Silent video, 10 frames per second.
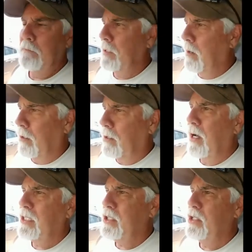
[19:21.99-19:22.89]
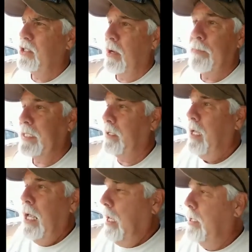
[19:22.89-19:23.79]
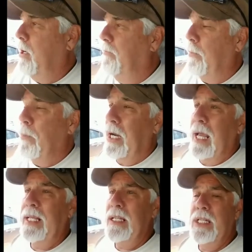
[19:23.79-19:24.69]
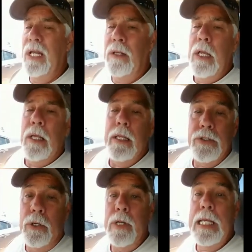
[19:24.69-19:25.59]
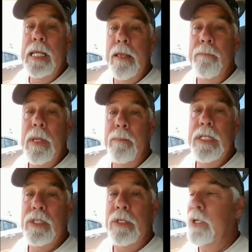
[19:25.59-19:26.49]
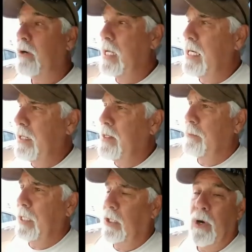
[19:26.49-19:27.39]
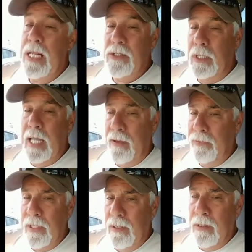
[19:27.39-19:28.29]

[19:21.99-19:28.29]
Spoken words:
Our constitutional right, but from what I can tell, is there any amendments? Is there any of the Bill of Rights left?